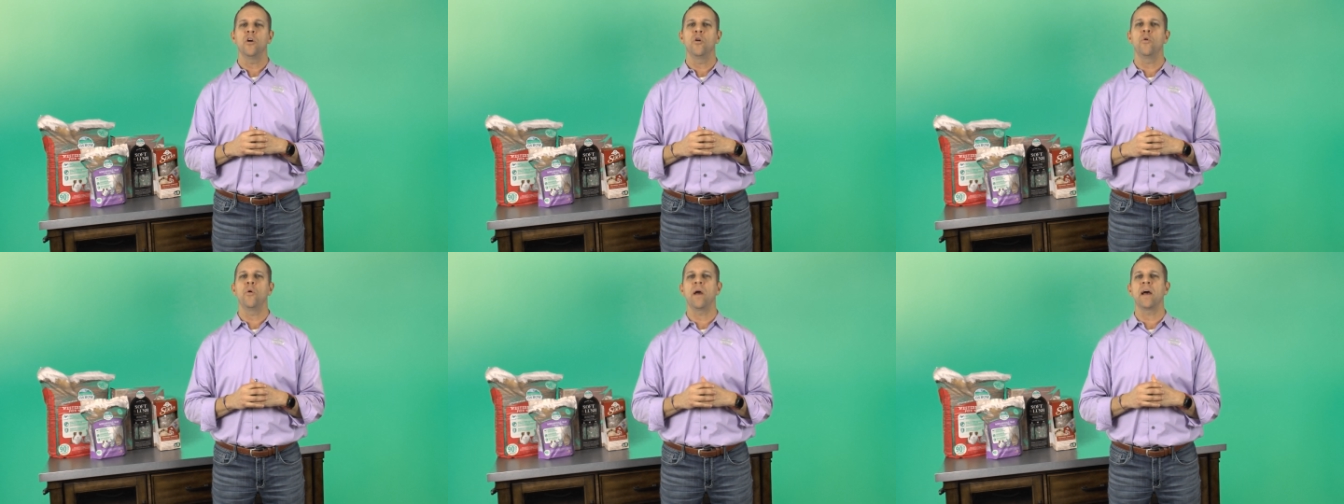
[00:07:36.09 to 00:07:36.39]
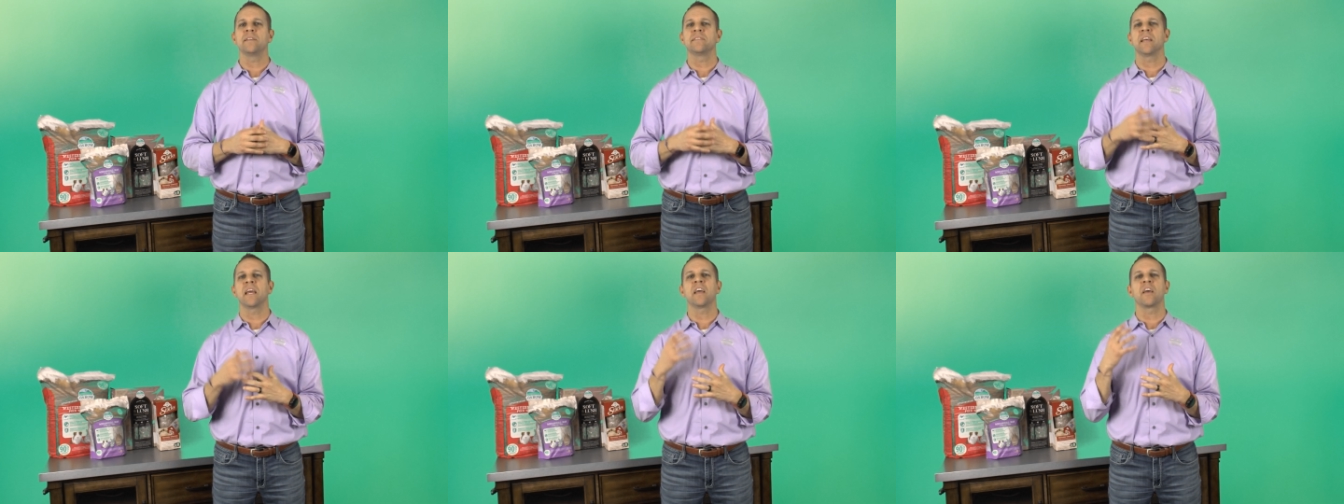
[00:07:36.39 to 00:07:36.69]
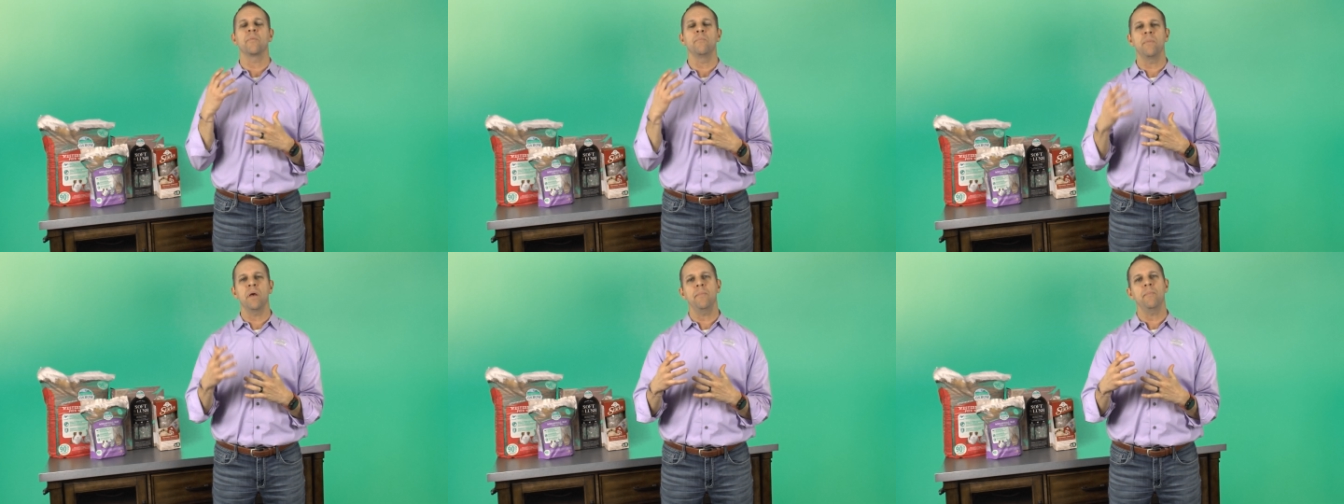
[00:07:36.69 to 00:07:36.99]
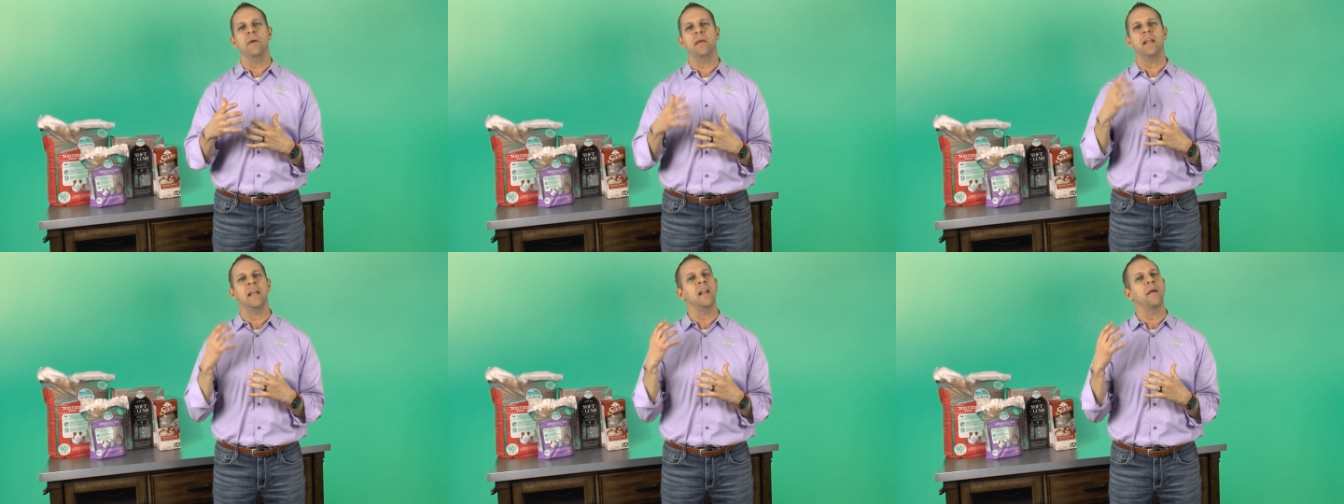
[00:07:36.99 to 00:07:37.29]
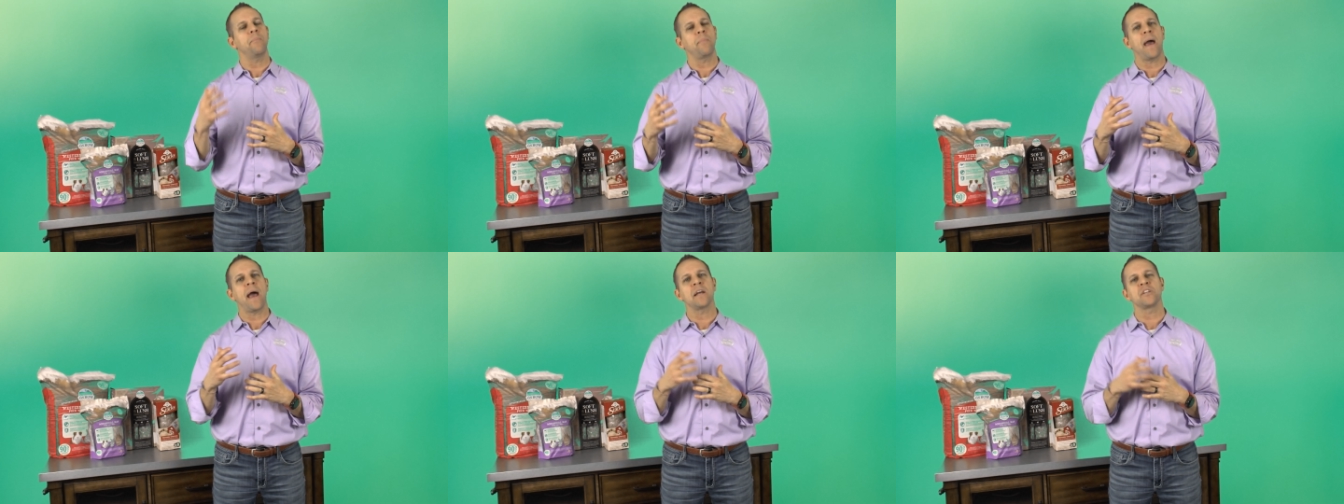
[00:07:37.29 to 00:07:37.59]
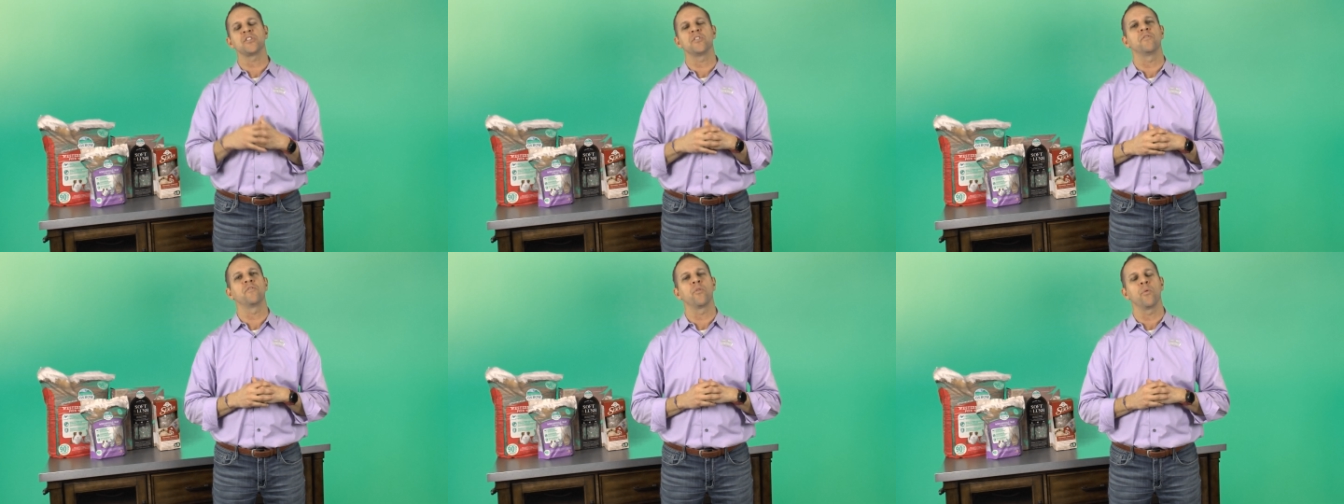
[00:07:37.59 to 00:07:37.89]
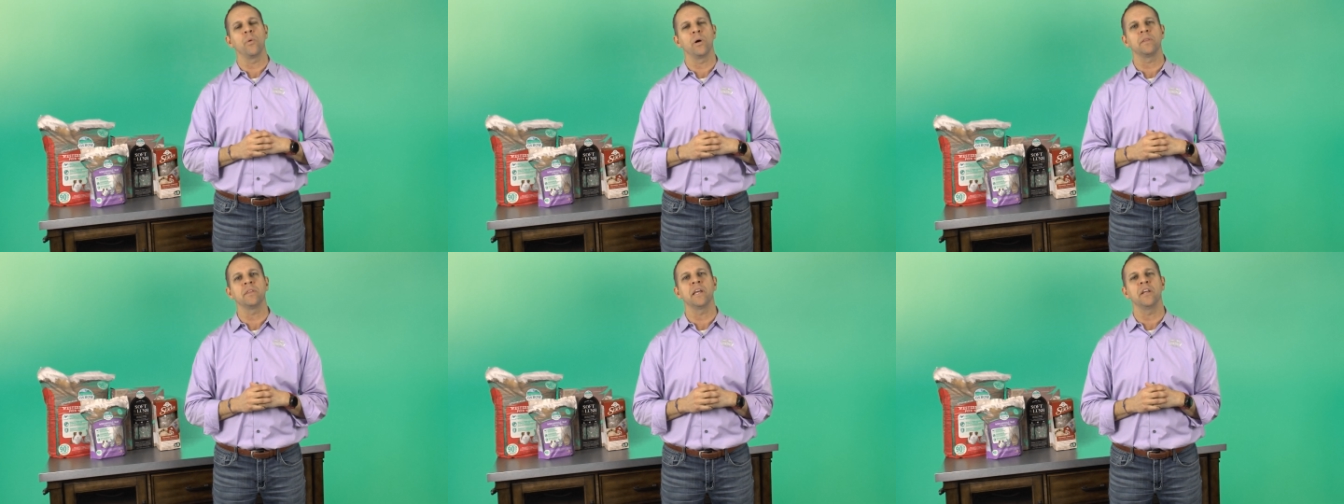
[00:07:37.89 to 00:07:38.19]
who has a commitment and a passion
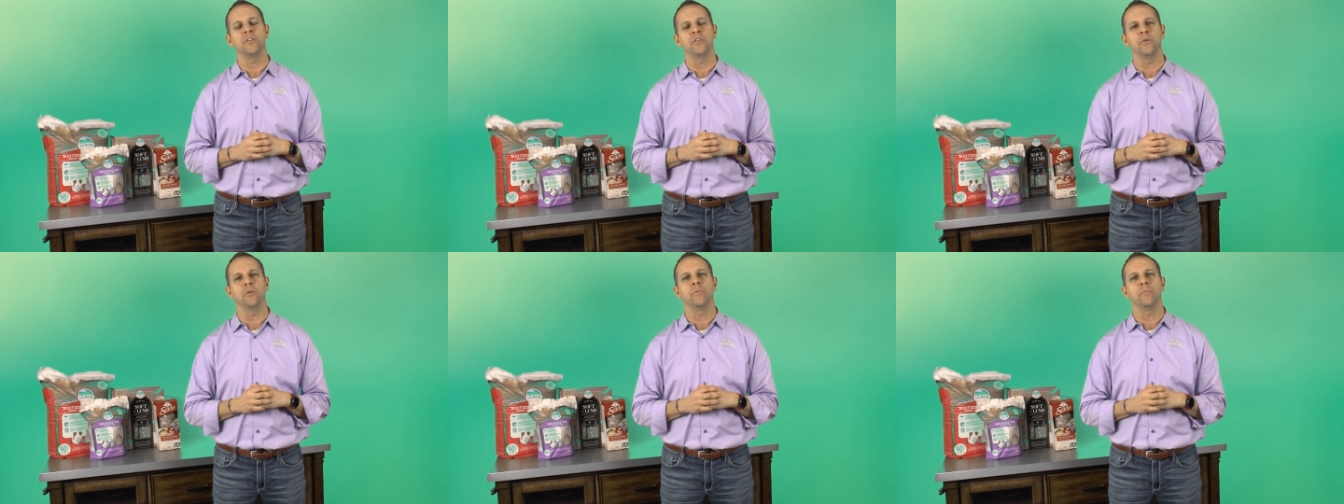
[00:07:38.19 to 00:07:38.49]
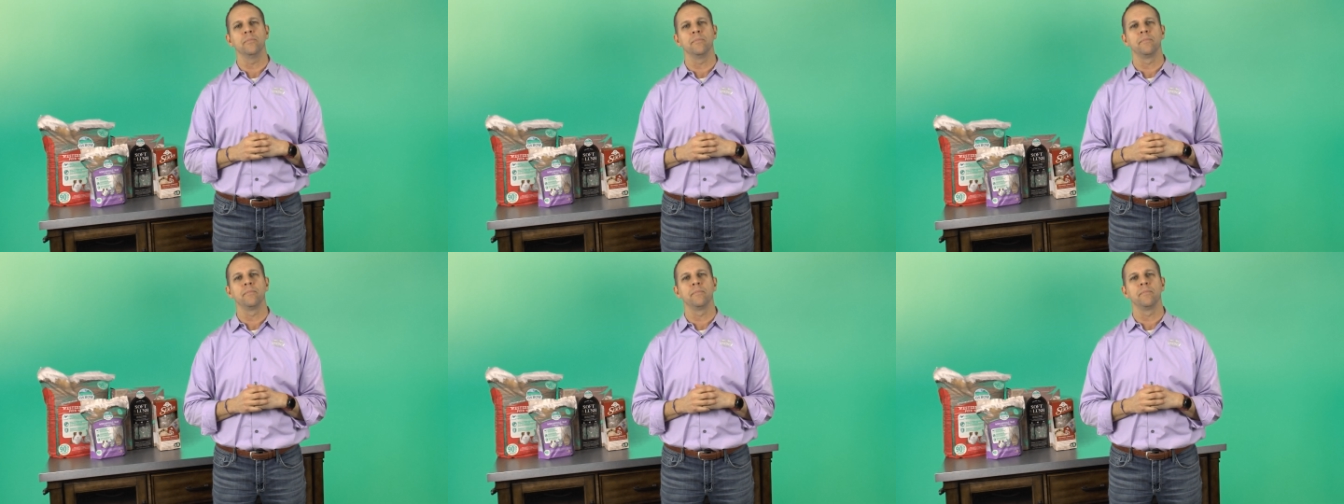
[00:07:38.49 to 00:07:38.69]
for what they do.